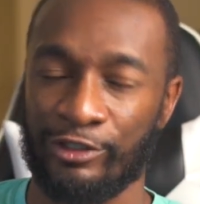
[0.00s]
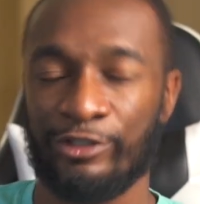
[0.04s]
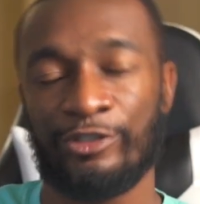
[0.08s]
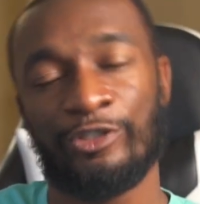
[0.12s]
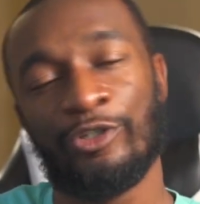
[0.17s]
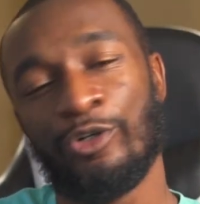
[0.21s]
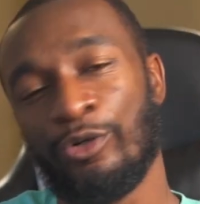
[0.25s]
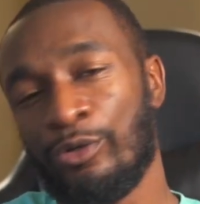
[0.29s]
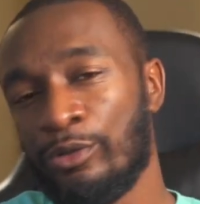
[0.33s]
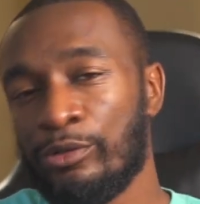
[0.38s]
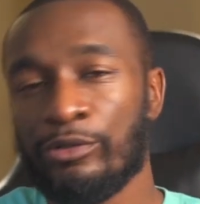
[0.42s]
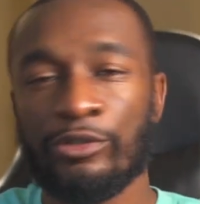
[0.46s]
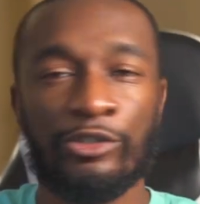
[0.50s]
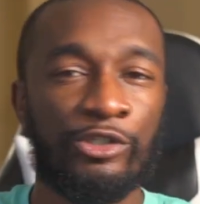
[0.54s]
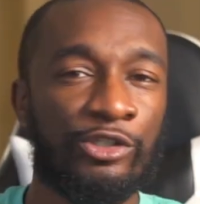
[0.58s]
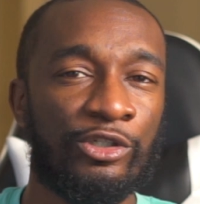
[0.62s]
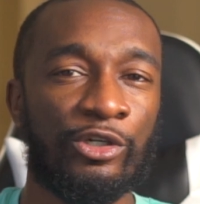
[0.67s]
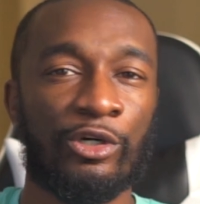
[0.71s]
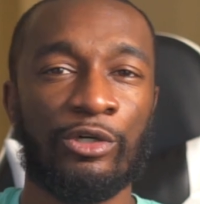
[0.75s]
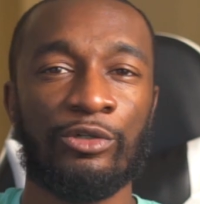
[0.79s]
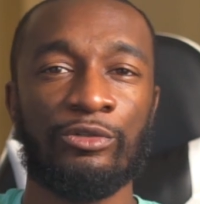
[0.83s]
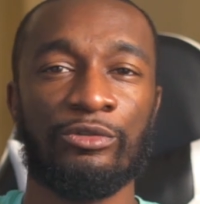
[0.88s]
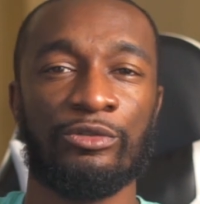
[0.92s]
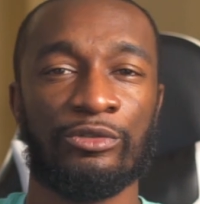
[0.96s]
So, you
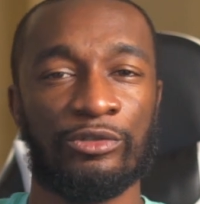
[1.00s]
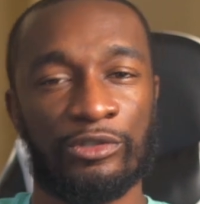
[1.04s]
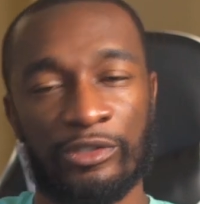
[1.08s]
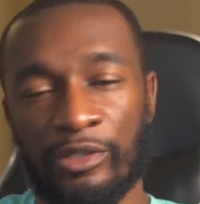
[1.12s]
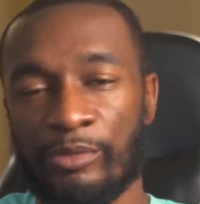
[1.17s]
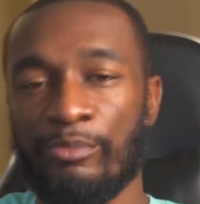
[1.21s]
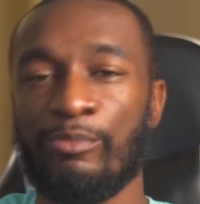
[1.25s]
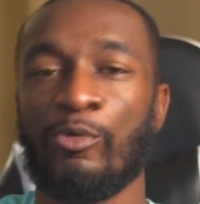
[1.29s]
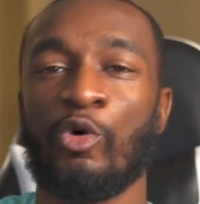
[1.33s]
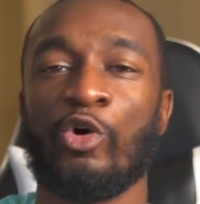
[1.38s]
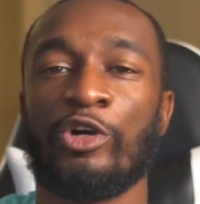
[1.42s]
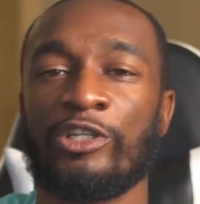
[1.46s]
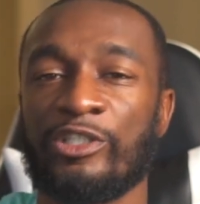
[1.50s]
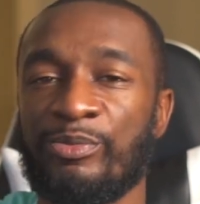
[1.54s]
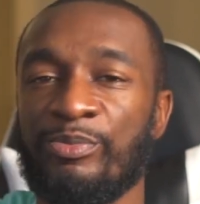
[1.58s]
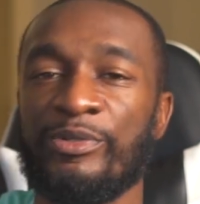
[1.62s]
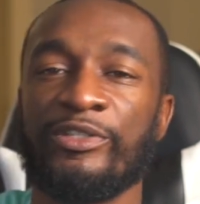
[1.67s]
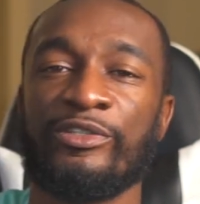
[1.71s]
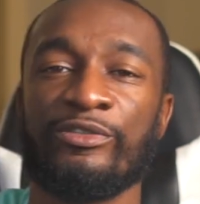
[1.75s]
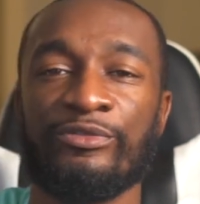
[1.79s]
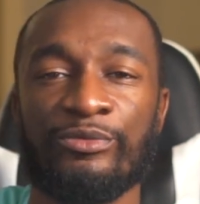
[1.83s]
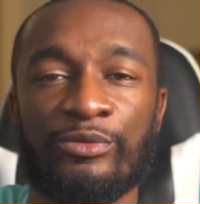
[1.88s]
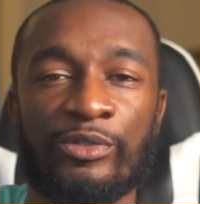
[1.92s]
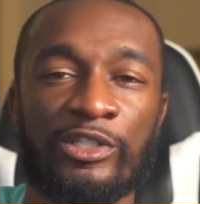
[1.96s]
know, the more
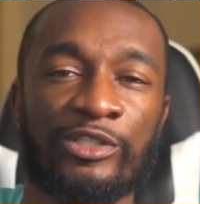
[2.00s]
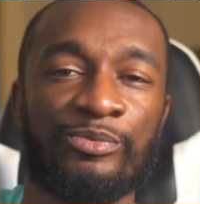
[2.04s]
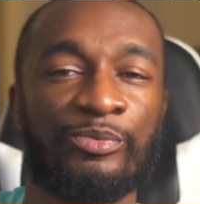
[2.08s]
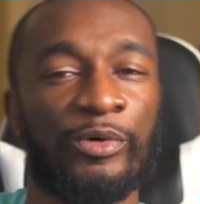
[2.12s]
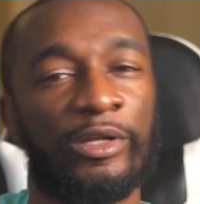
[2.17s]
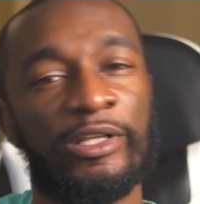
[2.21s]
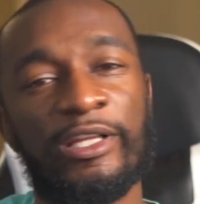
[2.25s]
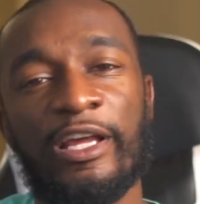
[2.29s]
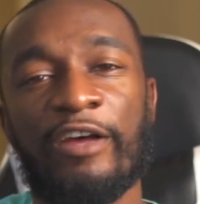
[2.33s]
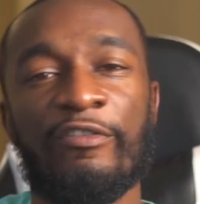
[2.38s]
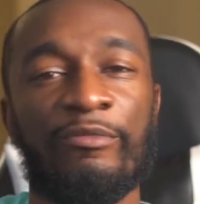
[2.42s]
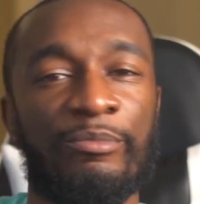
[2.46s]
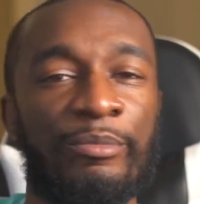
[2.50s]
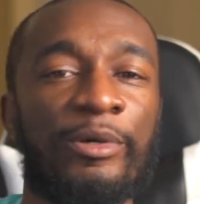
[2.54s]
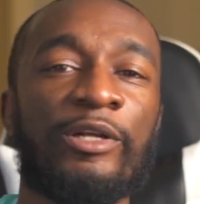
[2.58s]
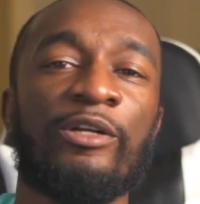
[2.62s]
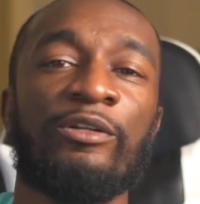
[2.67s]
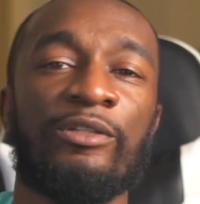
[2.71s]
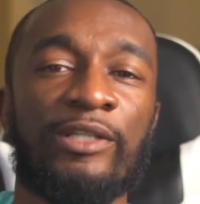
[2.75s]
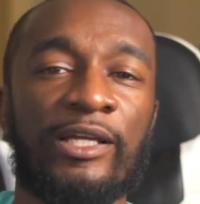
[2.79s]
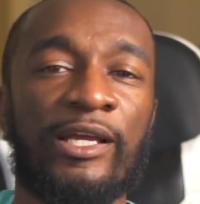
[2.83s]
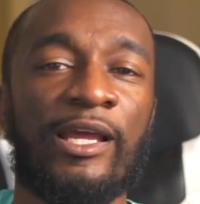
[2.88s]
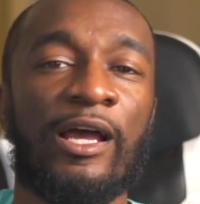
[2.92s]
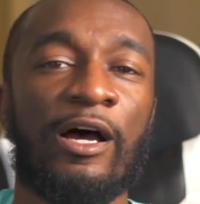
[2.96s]
expensive ones probably have a better
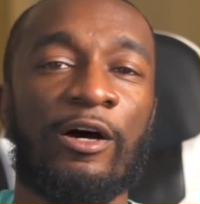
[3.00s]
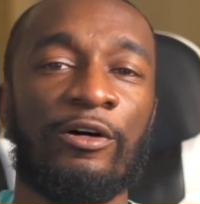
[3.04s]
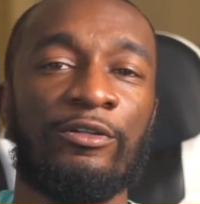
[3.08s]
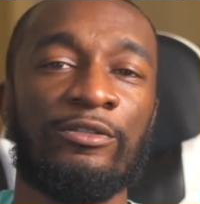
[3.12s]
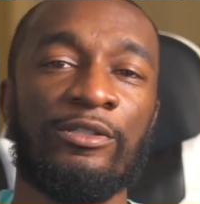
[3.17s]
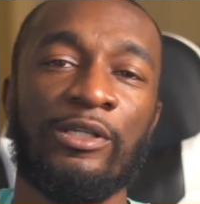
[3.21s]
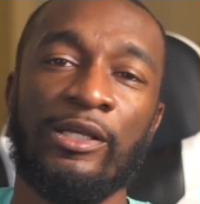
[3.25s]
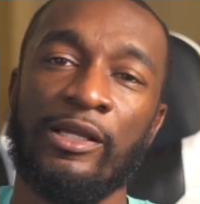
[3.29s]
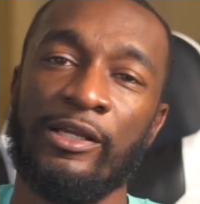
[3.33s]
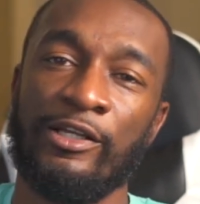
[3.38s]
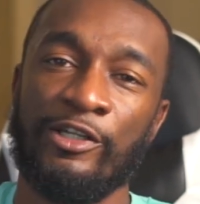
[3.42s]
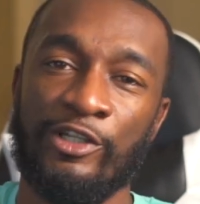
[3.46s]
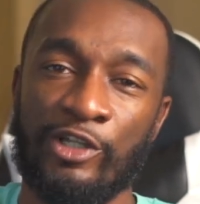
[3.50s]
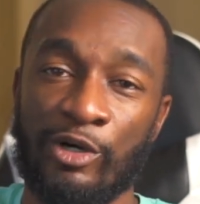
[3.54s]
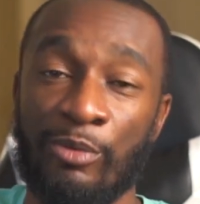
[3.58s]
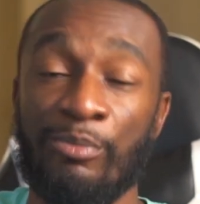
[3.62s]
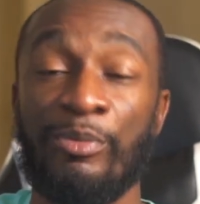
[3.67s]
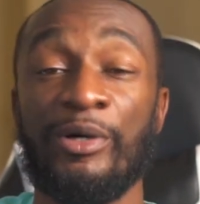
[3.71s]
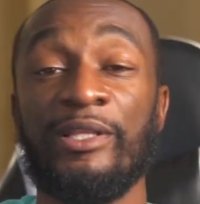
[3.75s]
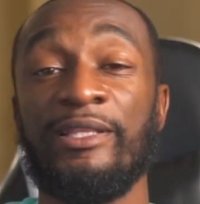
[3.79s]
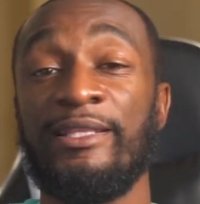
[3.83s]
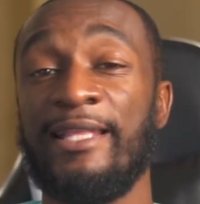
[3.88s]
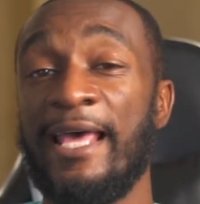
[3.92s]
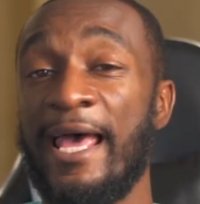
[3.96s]
layout, you know,
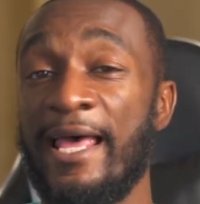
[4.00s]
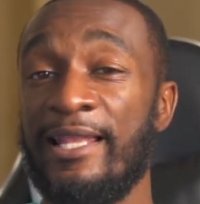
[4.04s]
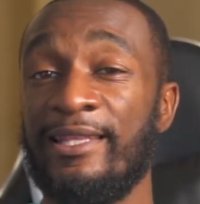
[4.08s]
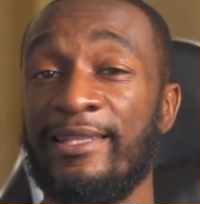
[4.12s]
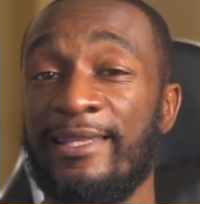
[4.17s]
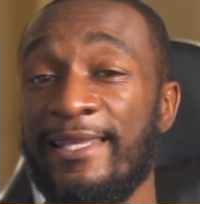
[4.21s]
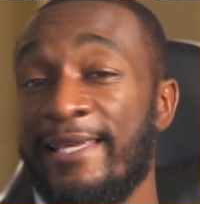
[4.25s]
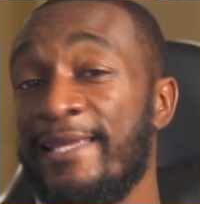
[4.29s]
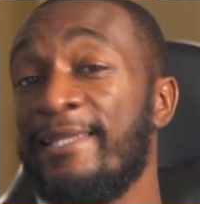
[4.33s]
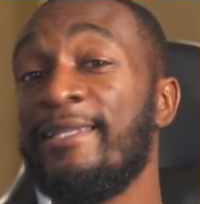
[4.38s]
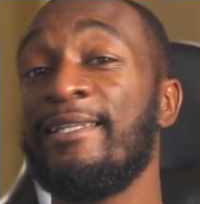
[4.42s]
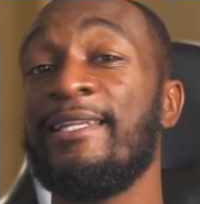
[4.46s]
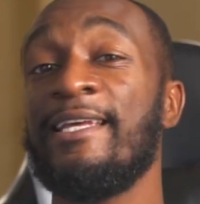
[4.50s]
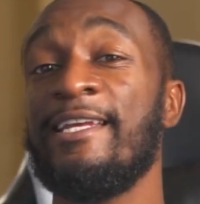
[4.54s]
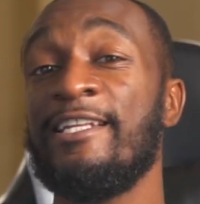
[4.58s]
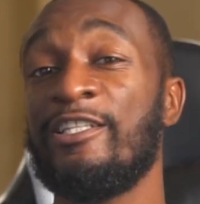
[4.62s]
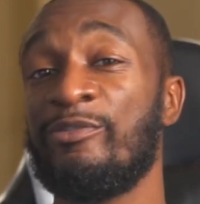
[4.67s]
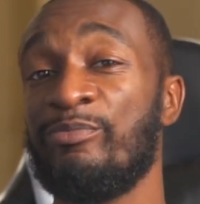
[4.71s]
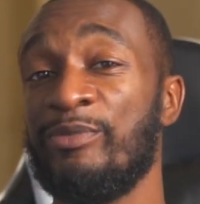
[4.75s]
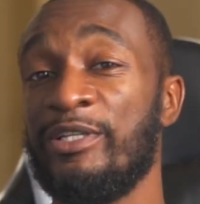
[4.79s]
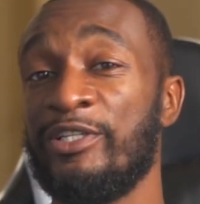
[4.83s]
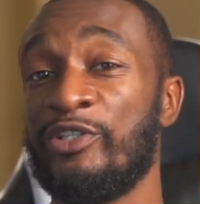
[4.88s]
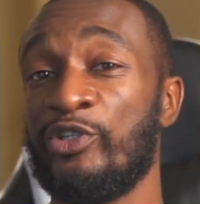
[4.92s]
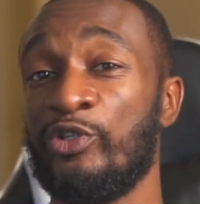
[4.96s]
but that then
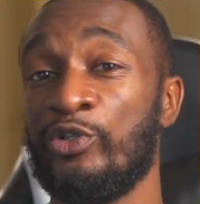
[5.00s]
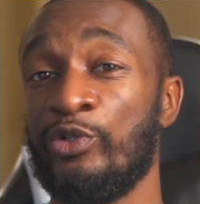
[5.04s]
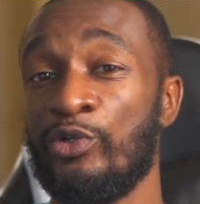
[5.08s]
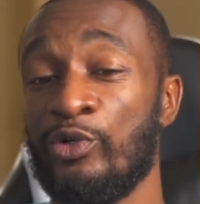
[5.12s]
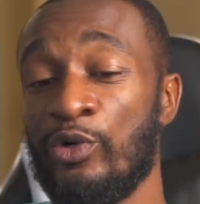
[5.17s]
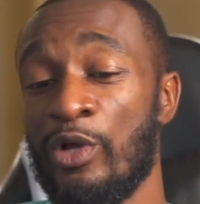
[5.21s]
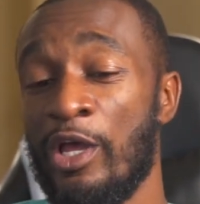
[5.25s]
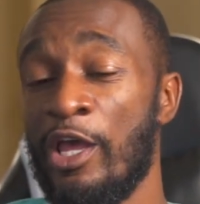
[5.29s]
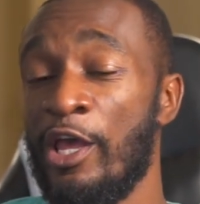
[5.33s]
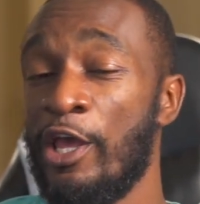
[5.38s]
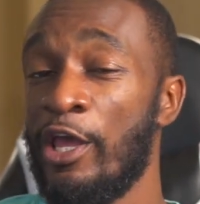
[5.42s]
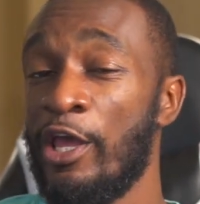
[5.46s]
leads me to,